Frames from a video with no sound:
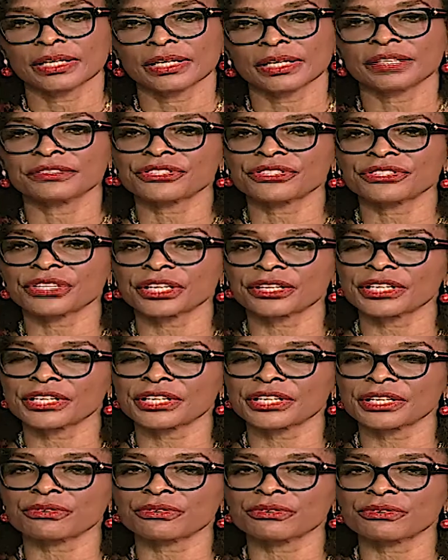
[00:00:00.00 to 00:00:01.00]
and the
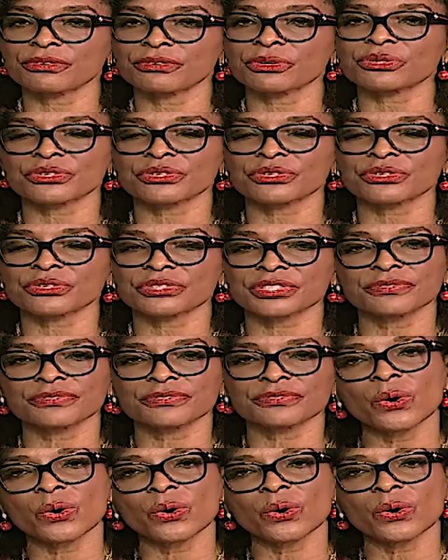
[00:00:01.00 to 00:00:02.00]
Secretariat for
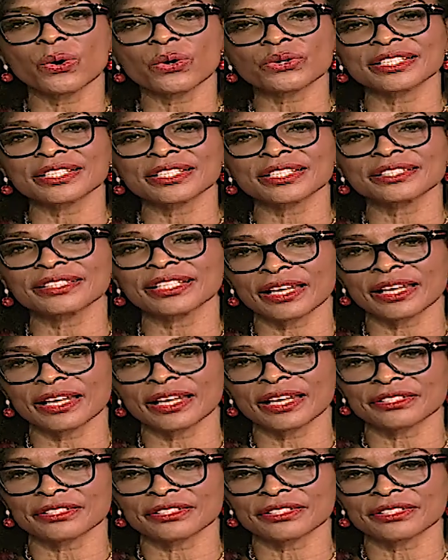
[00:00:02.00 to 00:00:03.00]
successfully hosting the
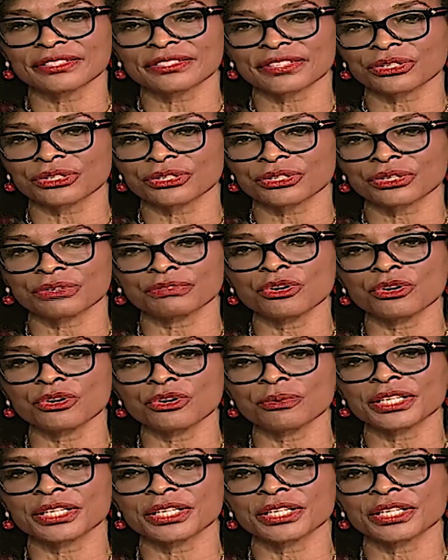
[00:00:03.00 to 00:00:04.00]
11th session of the
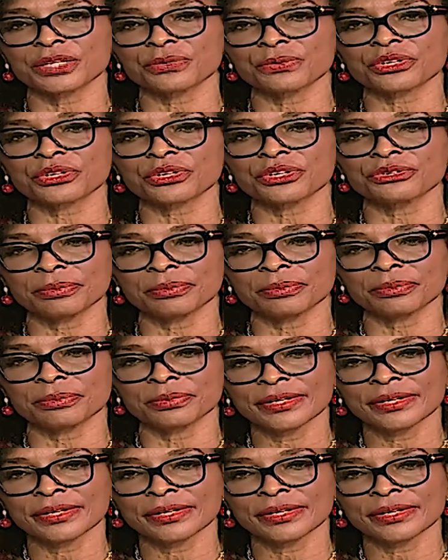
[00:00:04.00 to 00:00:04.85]
Open-Ended Working Group